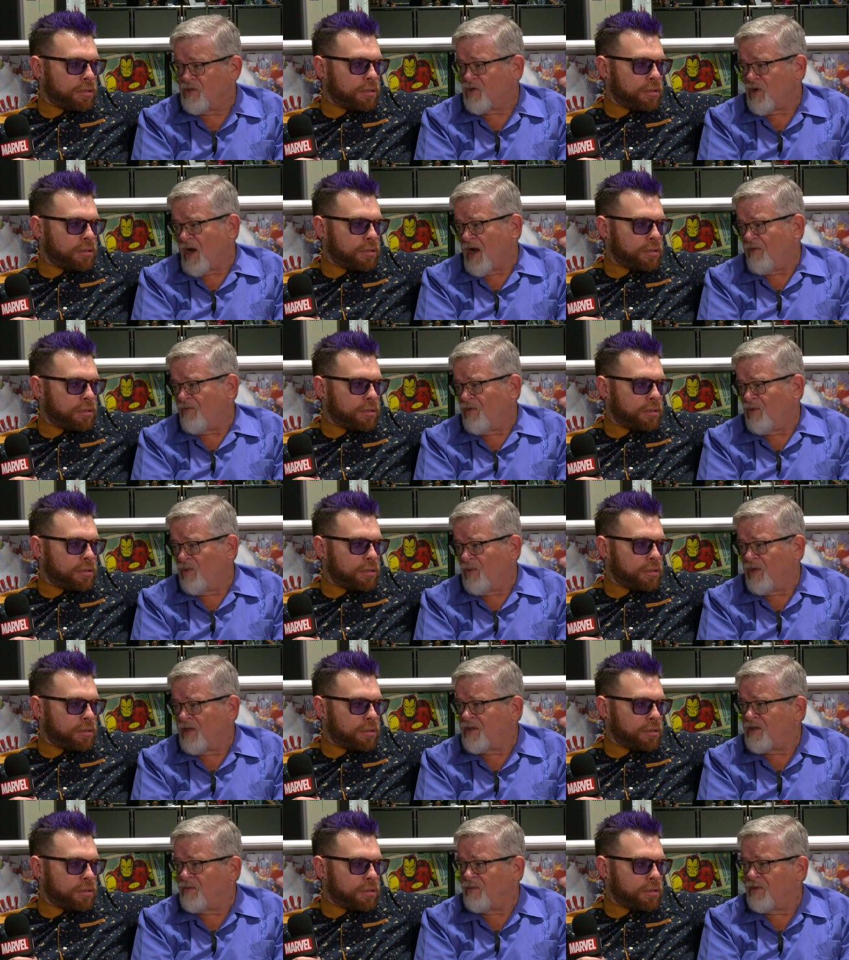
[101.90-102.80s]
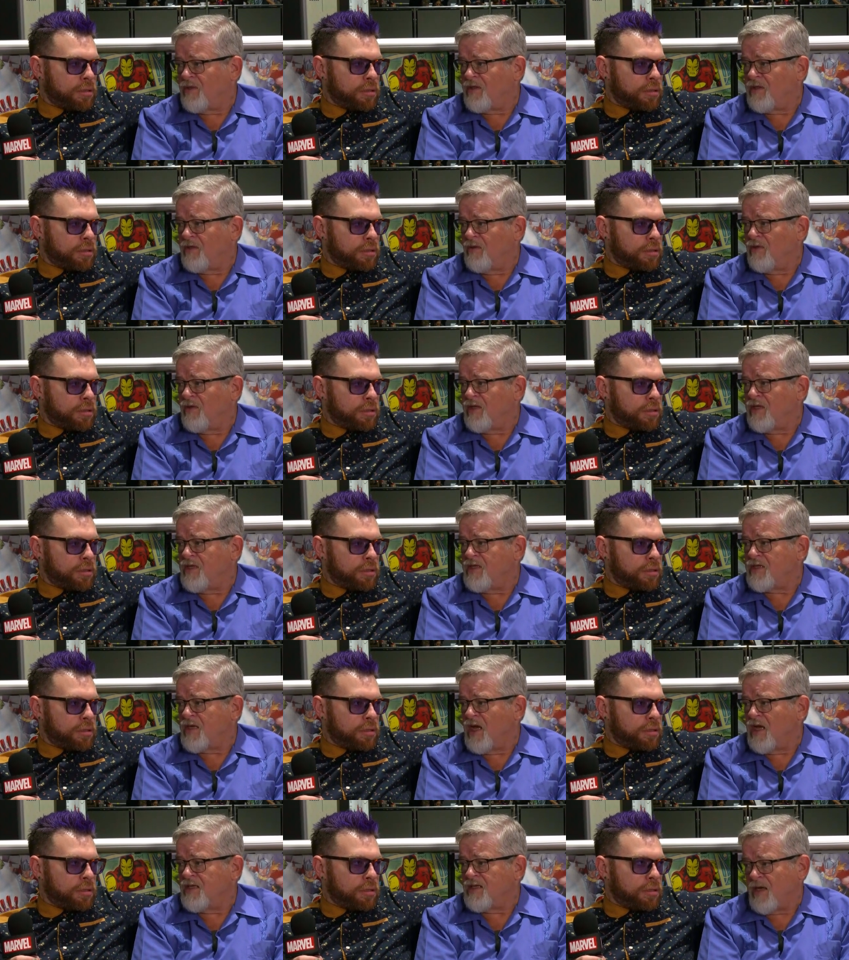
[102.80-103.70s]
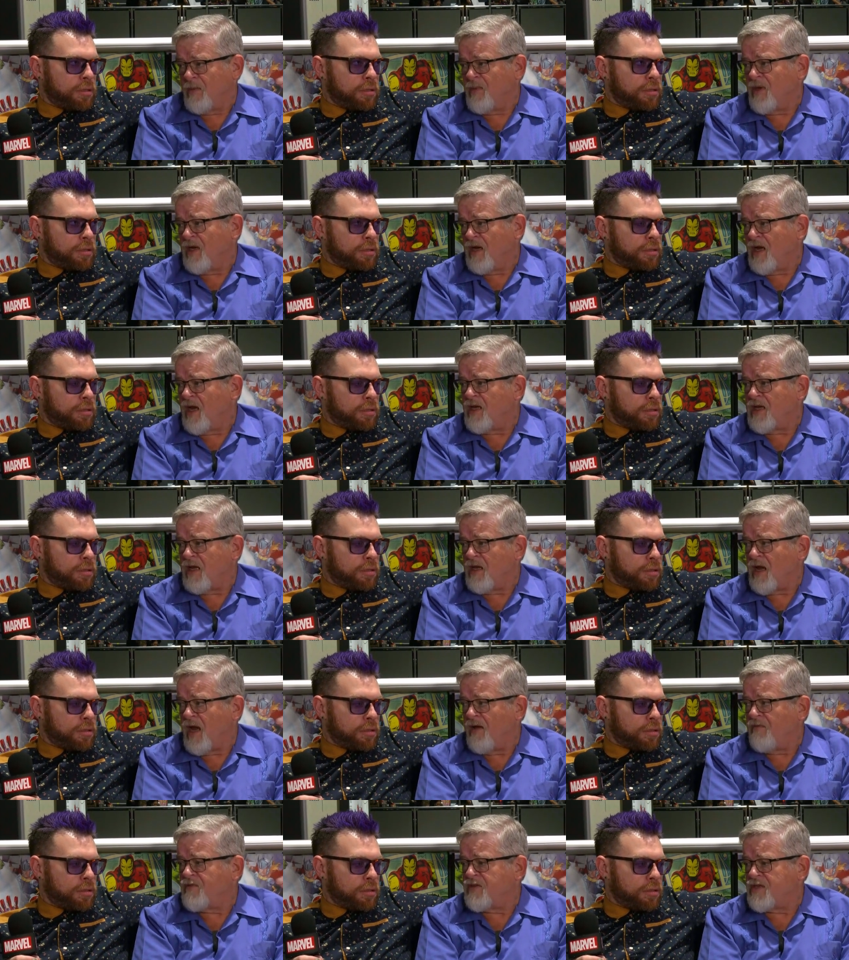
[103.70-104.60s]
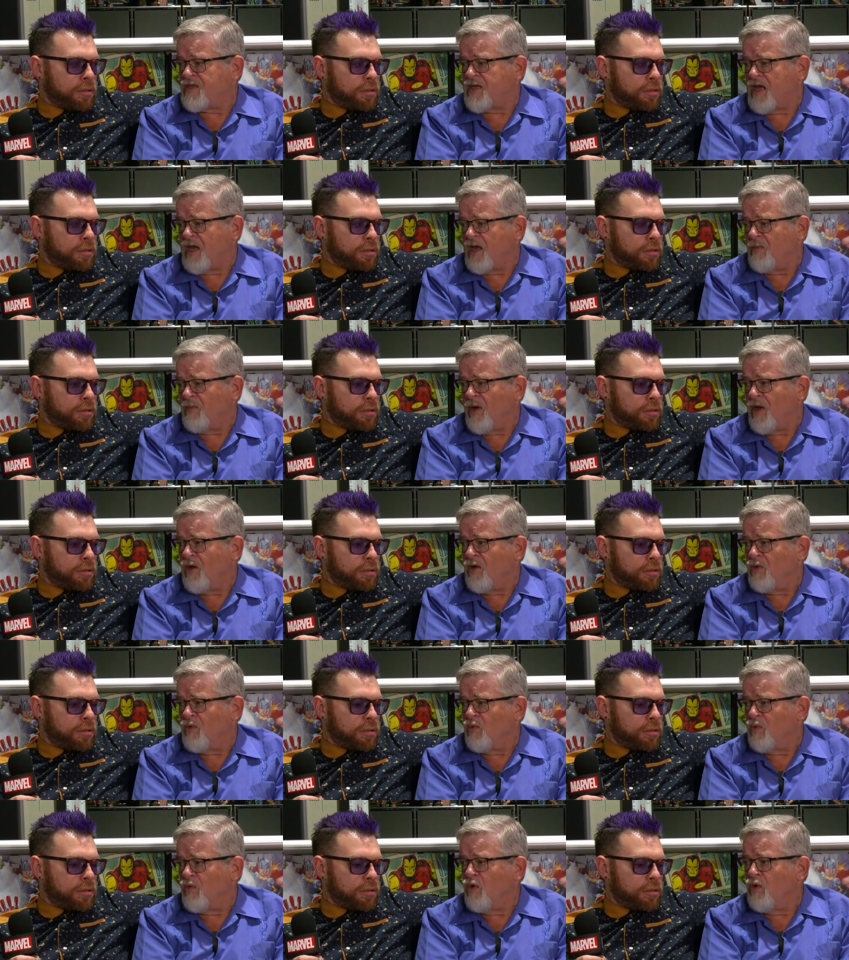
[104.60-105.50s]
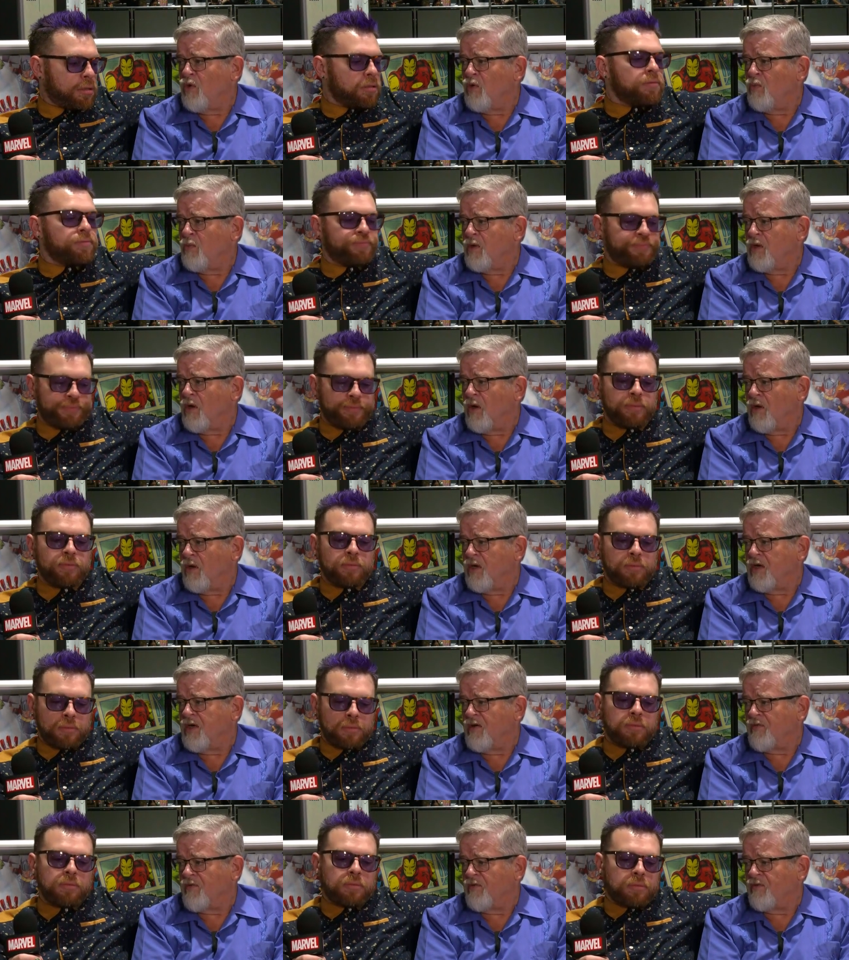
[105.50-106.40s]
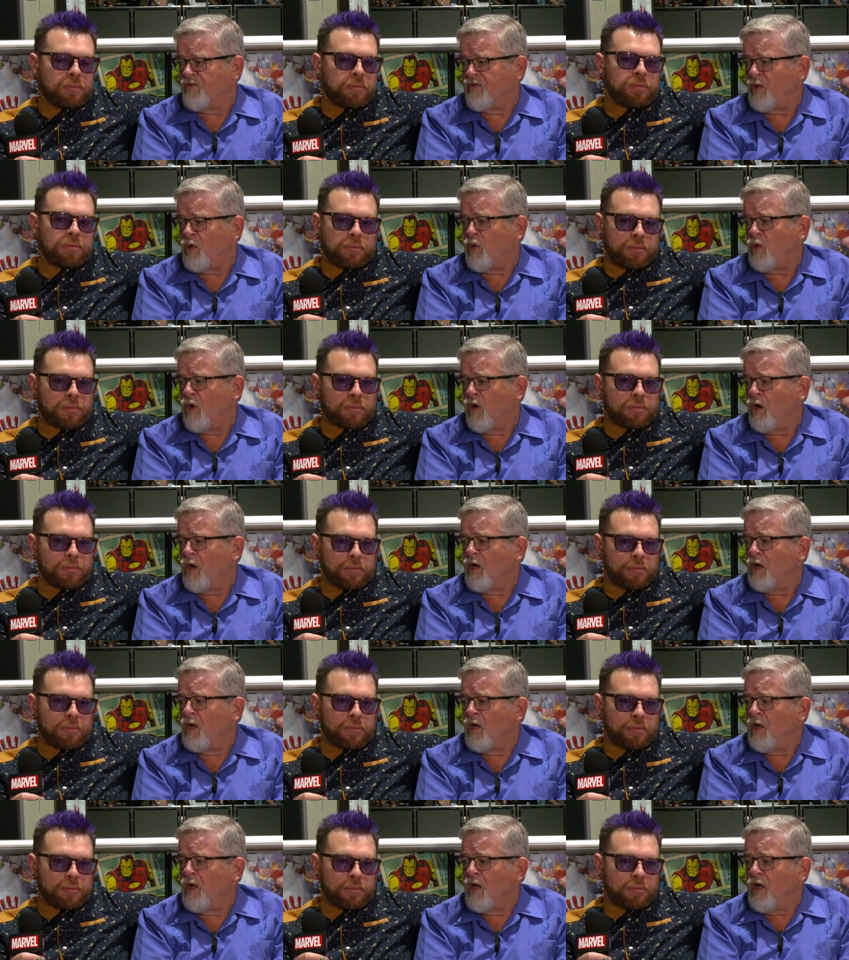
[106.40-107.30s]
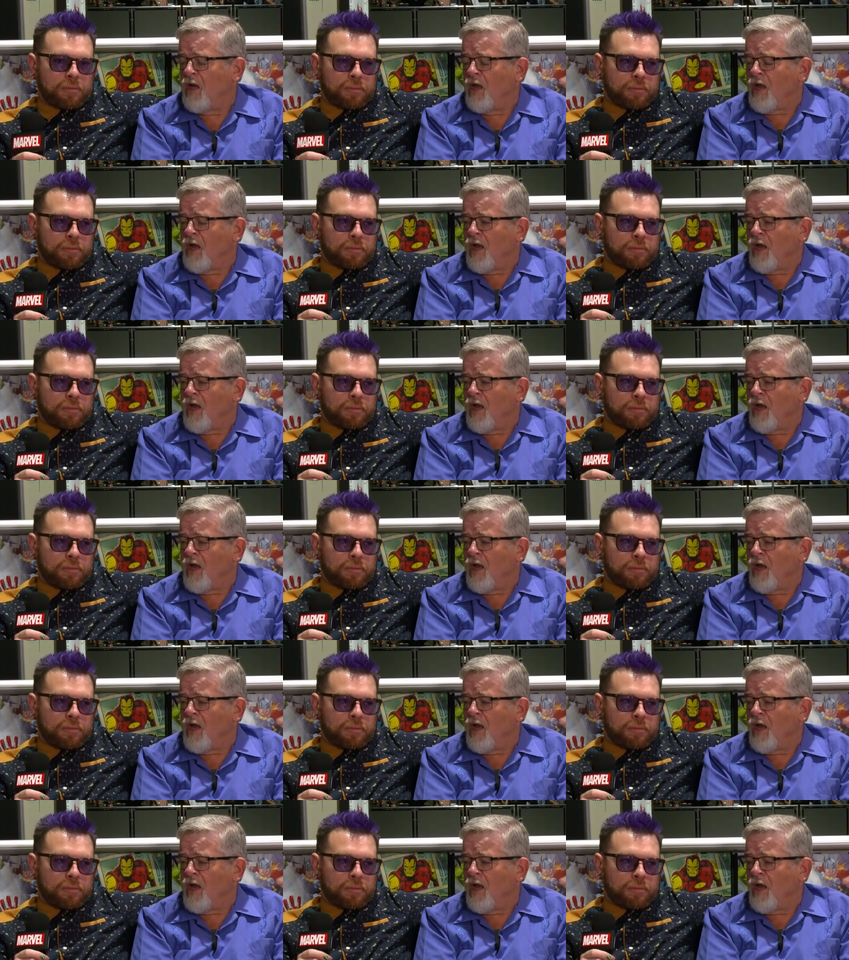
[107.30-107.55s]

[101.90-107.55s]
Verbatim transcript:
Speaker 1: travel with, with these guys. I mean, I, I have to stay in my own room on a different floor. Yeah, he